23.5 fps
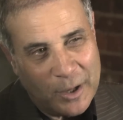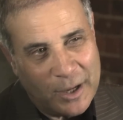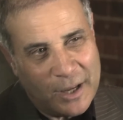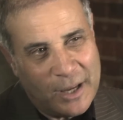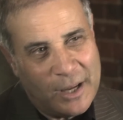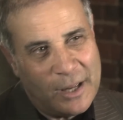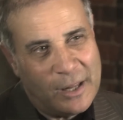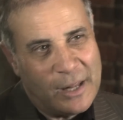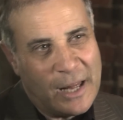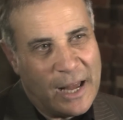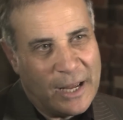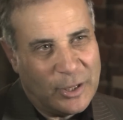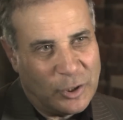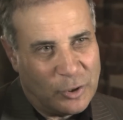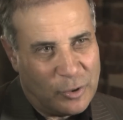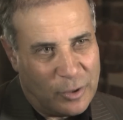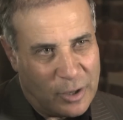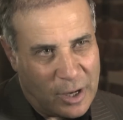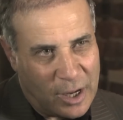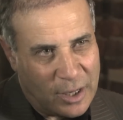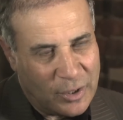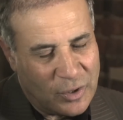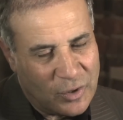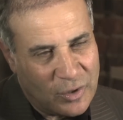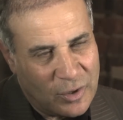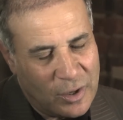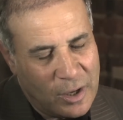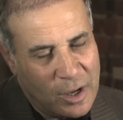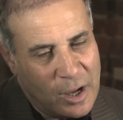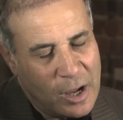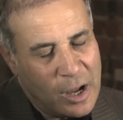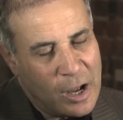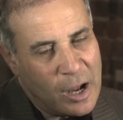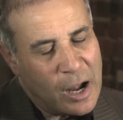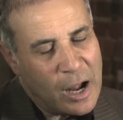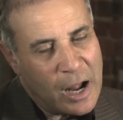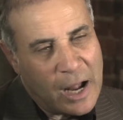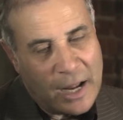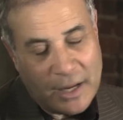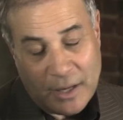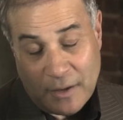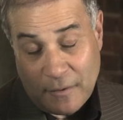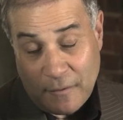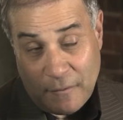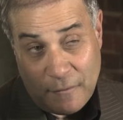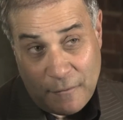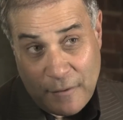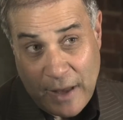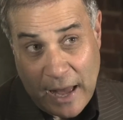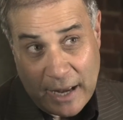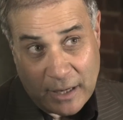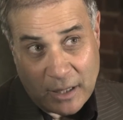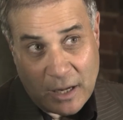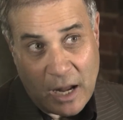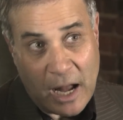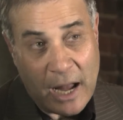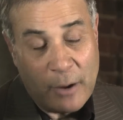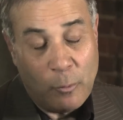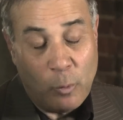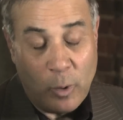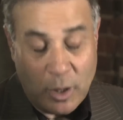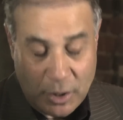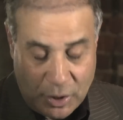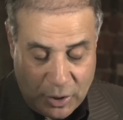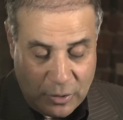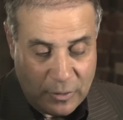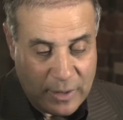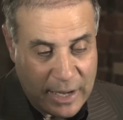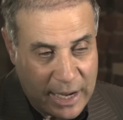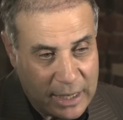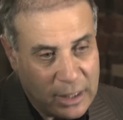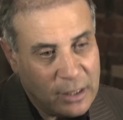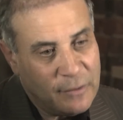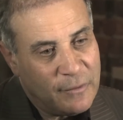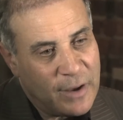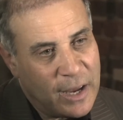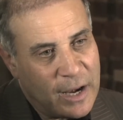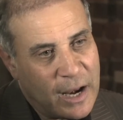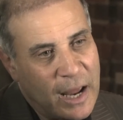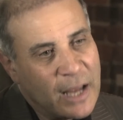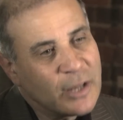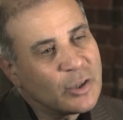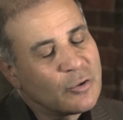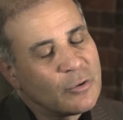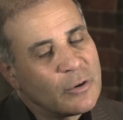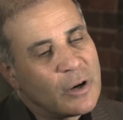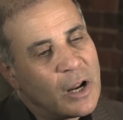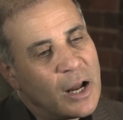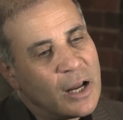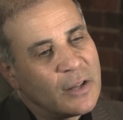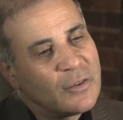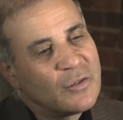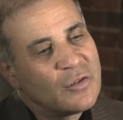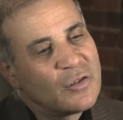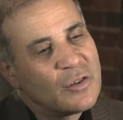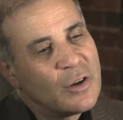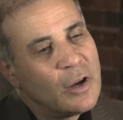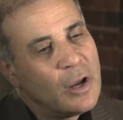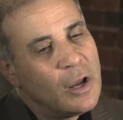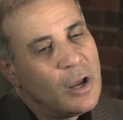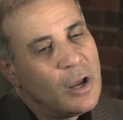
want to kill astronauts. I, in fact, I want to elevate astronauts